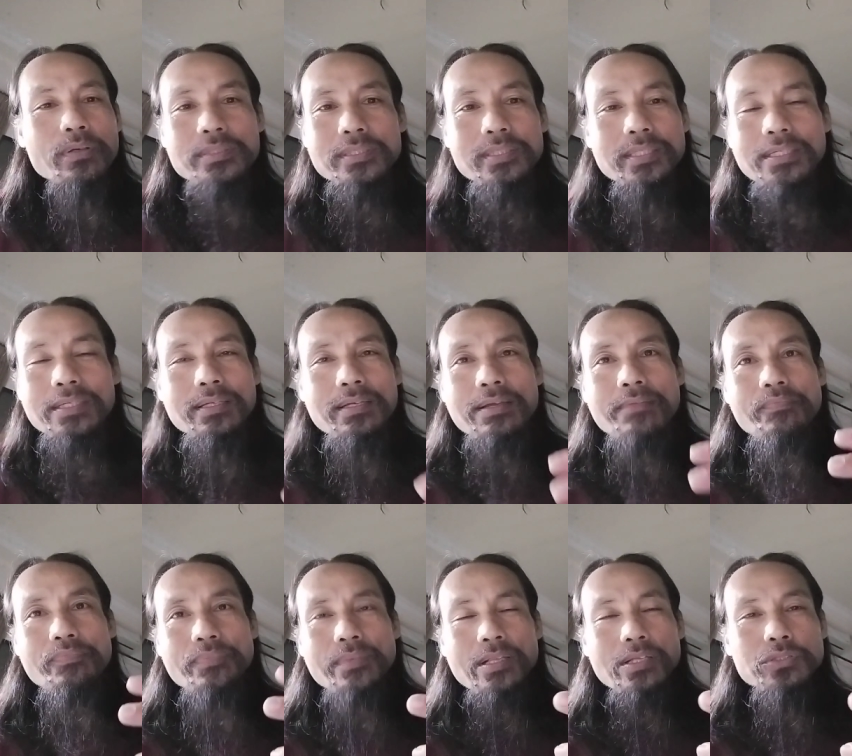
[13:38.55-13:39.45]
See,
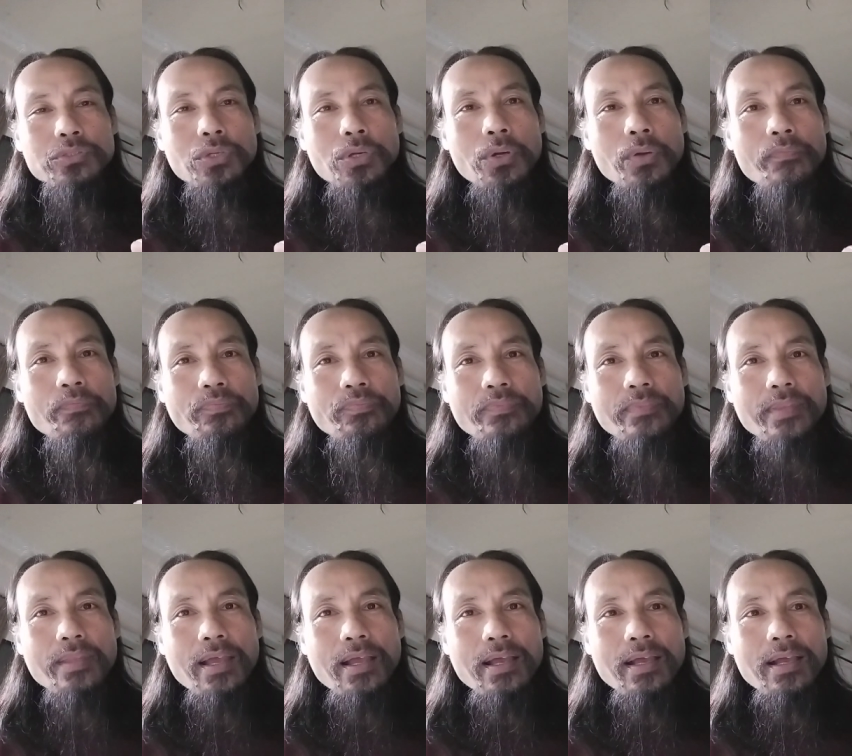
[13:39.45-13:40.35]
so
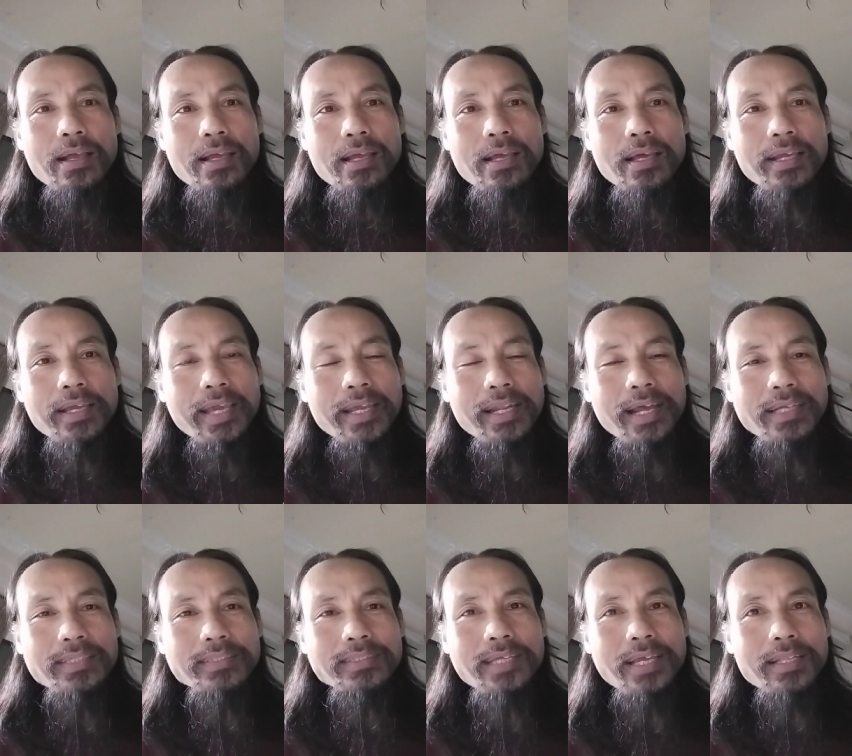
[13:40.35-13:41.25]
again
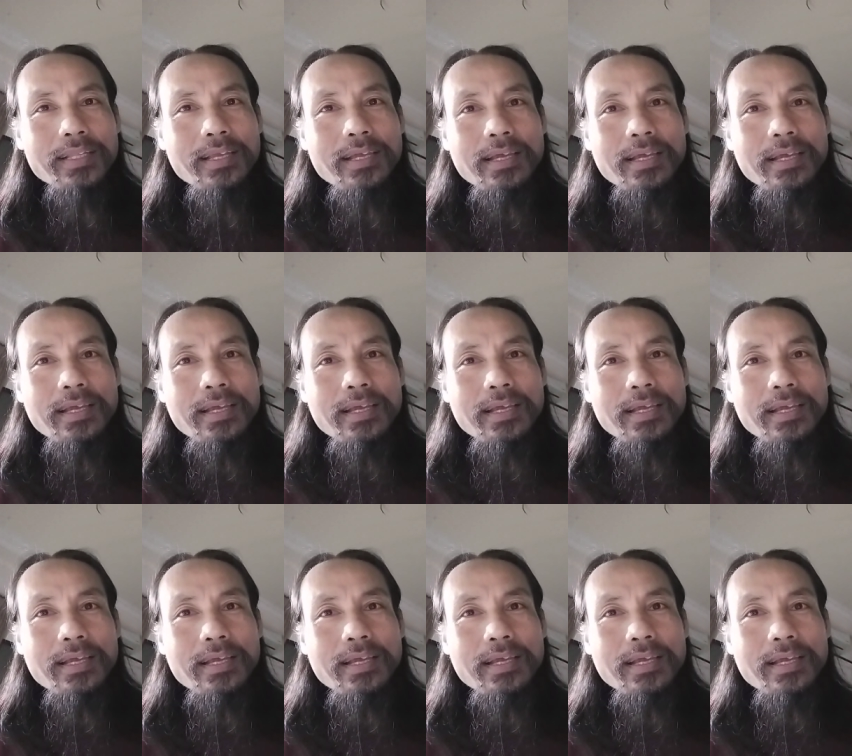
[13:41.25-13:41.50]
I said,